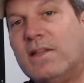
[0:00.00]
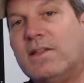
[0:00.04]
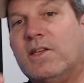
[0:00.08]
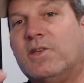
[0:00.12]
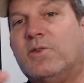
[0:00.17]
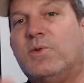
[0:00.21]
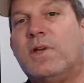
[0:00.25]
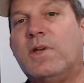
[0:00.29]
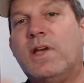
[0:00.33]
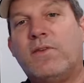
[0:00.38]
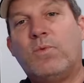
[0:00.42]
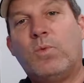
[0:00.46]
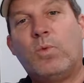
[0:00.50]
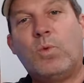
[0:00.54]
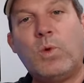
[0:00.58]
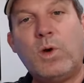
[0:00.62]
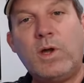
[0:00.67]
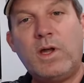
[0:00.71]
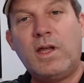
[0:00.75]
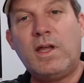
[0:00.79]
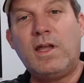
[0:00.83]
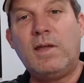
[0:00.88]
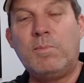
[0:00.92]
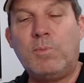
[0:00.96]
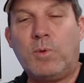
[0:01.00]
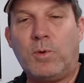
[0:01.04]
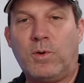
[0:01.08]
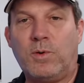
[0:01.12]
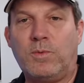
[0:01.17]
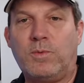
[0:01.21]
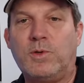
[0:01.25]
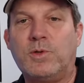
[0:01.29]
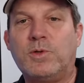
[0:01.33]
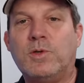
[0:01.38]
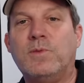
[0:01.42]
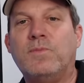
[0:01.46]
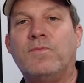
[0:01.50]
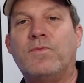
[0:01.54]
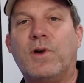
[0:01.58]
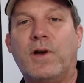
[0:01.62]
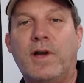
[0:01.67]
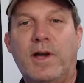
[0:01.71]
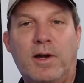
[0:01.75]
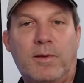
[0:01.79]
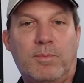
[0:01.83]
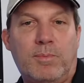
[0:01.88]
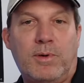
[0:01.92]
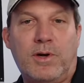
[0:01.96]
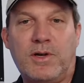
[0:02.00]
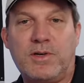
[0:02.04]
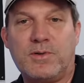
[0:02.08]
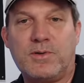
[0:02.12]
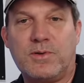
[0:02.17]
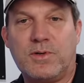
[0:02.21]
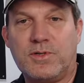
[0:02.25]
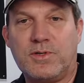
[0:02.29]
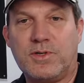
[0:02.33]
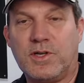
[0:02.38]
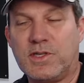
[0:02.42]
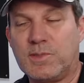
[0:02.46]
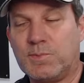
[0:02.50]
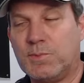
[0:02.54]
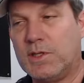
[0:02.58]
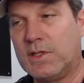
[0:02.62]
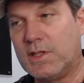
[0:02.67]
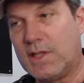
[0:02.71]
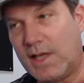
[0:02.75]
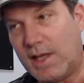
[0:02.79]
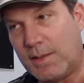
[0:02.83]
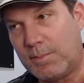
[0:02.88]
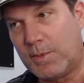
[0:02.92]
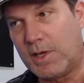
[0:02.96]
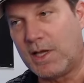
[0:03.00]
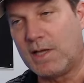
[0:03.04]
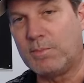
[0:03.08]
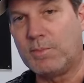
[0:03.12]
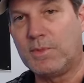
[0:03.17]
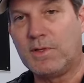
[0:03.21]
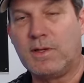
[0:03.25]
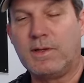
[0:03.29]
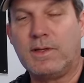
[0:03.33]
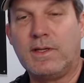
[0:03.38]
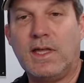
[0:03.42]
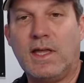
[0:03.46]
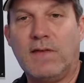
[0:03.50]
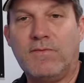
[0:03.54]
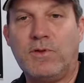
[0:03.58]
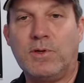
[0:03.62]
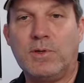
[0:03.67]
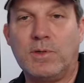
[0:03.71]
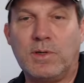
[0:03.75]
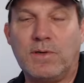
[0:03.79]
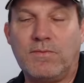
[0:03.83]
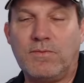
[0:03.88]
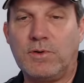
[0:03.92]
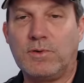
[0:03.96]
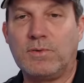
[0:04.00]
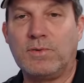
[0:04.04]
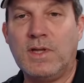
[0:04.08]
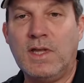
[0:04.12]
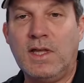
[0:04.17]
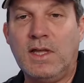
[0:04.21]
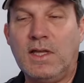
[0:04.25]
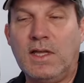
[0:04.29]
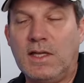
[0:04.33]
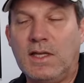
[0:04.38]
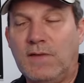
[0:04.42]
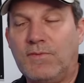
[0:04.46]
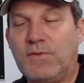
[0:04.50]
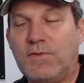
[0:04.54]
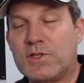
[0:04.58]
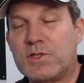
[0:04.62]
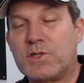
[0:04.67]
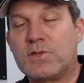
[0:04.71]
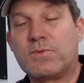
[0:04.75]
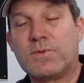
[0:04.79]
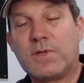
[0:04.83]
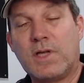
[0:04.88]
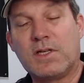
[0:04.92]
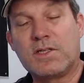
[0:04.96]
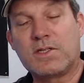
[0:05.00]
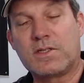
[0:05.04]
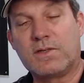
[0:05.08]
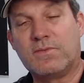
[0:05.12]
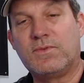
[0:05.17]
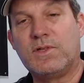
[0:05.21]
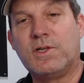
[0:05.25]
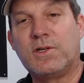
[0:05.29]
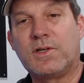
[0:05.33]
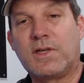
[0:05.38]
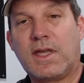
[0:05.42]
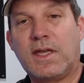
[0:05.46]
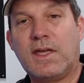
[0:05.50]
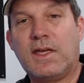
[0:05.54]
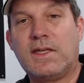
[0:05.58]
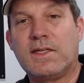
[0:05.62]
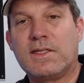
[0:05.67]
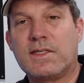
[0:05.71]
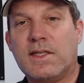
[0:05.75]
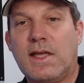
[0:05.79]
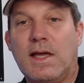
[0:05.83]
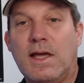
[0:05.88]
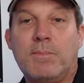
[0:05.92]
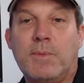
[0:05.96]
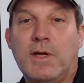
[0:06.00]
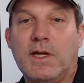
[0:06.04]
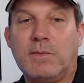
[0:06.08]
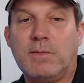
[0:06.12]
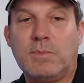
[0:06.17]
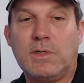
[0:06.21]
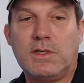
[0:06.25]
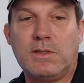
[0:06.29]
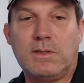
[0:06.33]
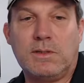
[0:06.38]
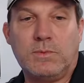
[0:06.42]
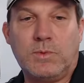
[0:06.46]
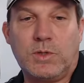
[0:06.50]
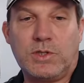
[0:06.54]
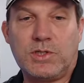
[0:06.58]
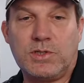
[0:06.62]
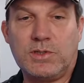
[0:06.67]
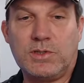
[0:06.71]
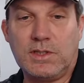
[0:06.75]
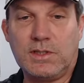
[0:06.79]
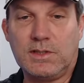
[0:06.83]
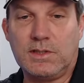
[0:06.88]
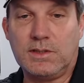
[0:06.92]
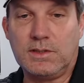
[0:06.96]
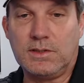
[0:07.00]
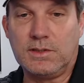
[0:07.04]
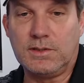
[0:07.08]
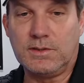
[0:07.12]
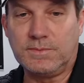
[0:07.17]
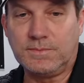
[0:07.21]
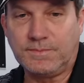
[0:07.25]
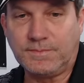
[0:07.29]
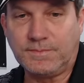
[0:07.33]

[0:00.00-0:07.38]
then you have way more room for air pressure adjustment. That might be, if it's a severe case, that might be what you need to do.